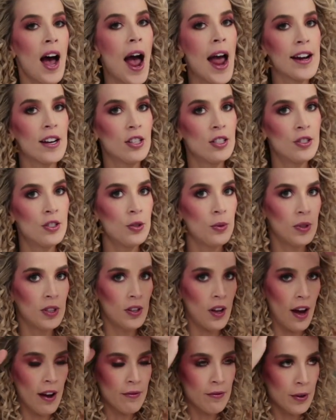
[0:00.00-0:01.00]
I could do a
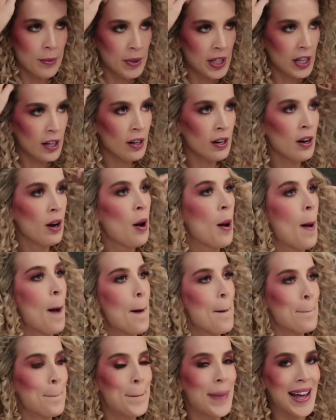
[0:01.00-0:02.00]
lot from here,
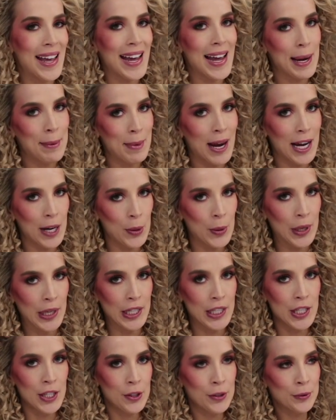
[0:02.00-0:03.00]
but I'm not
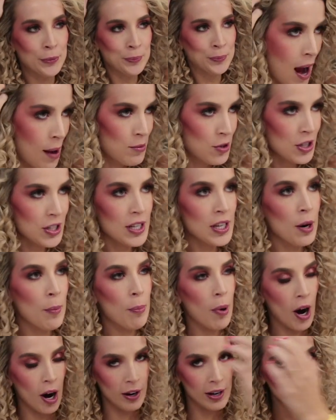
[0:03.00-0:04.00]
going to. I'm just gonna
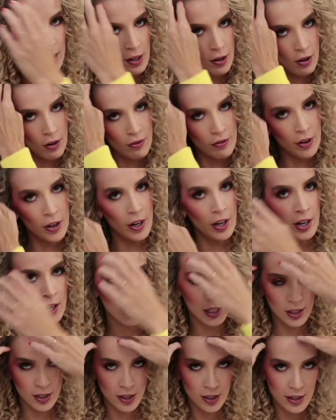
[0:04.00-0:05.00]
part it over
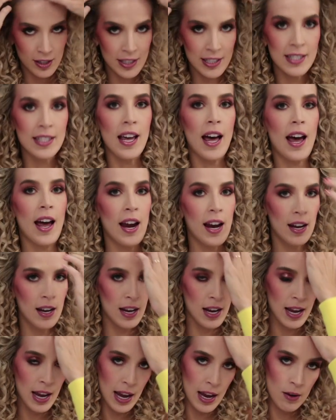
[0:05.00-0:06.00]
to this
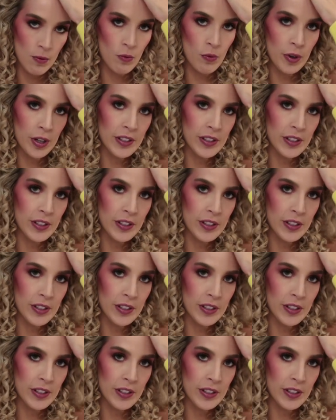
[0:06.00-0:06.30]
side and